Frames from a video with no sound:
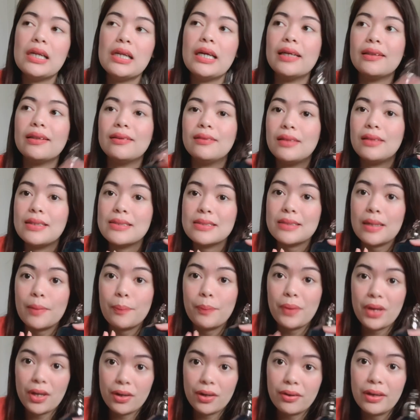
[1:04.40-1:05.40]
it
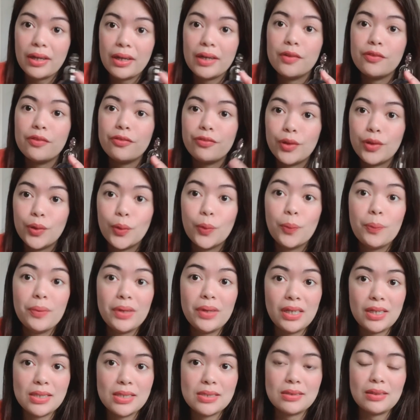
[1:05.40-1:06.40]
disappear in few
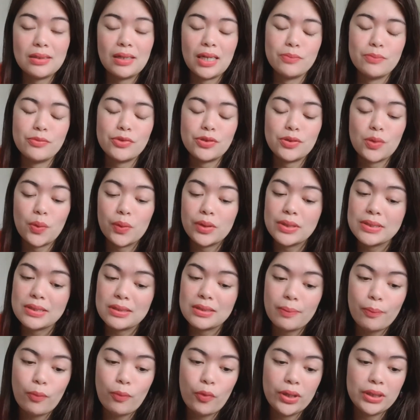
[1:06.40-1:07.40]
minutes and I'm so
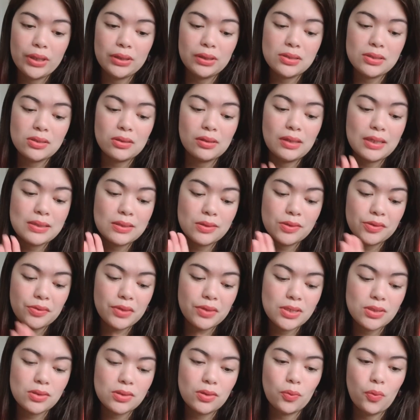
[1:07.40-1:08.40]
disappointed so that's the
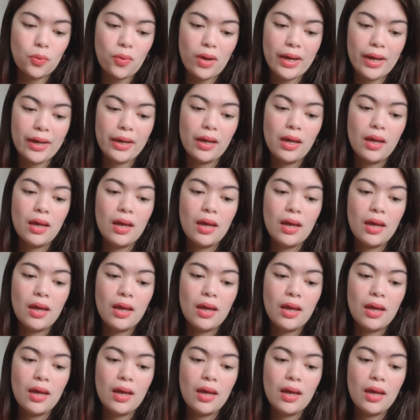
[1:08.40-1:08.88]
reason why